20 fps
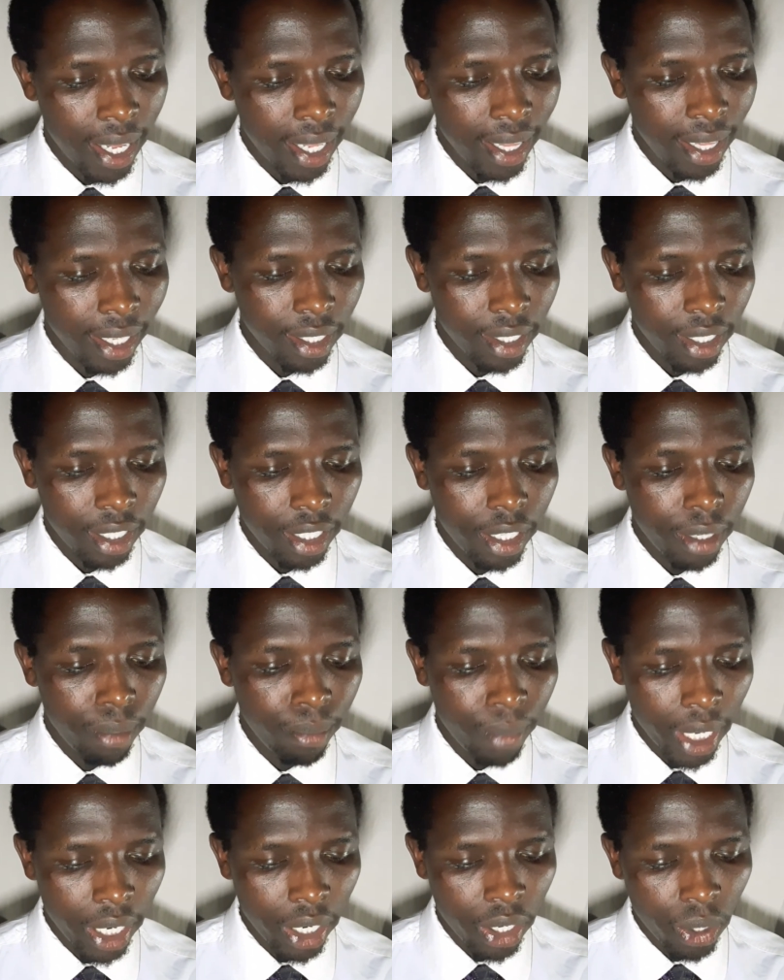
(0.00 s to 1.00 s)
that ye
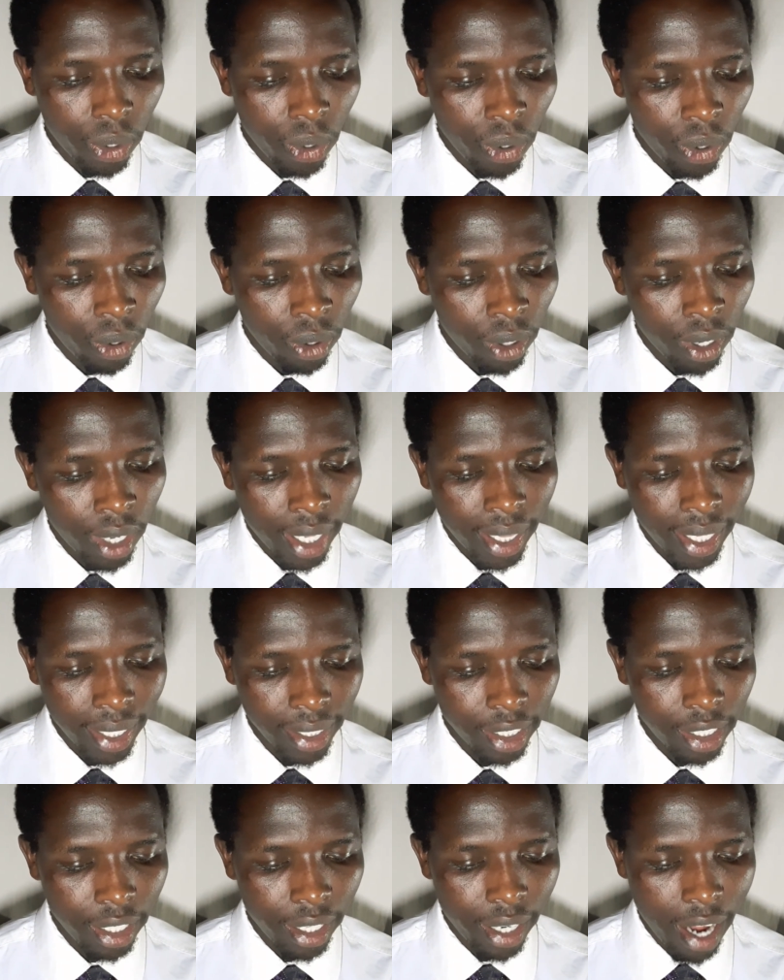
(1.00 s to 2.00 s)
may know
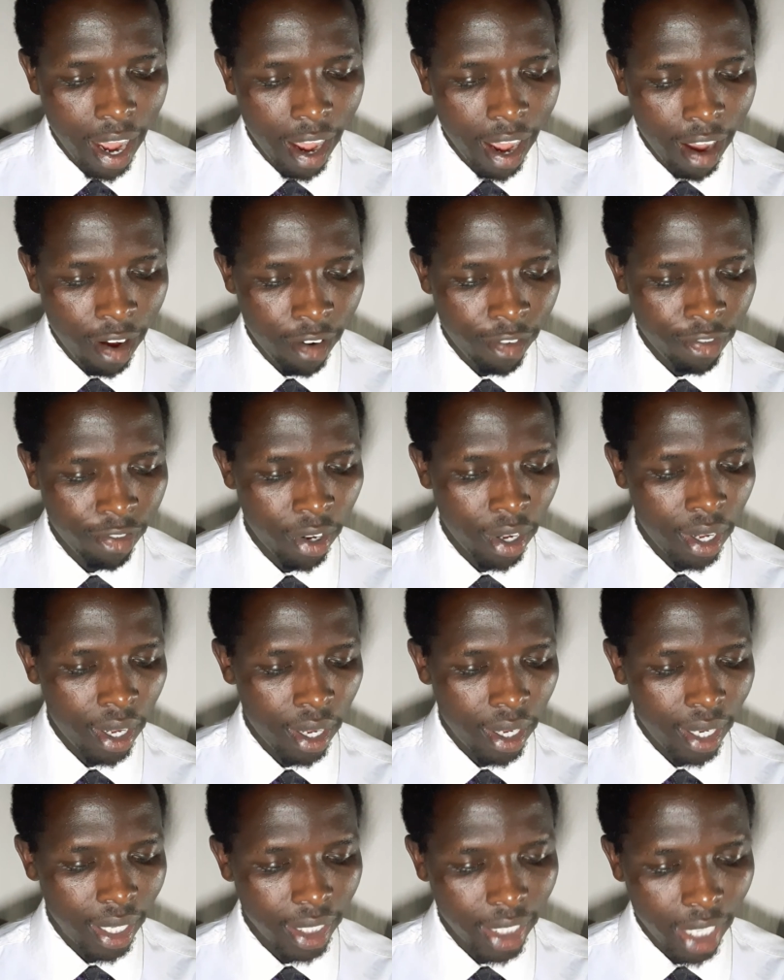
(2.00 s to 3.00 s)
that ye have
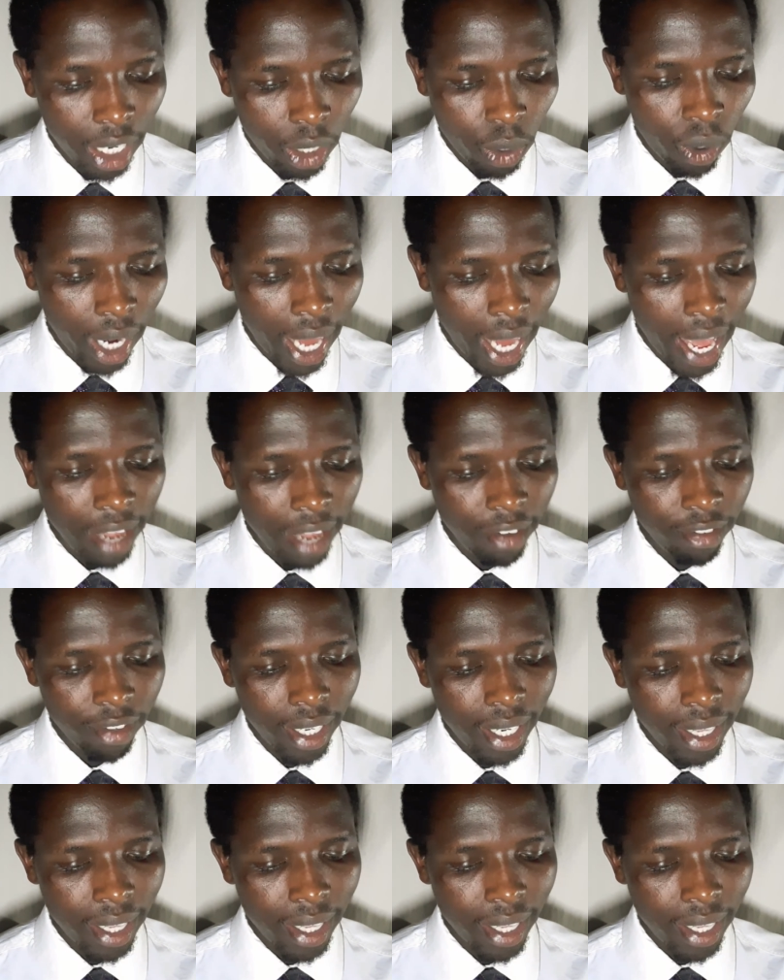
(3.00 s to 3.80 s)
eternal life,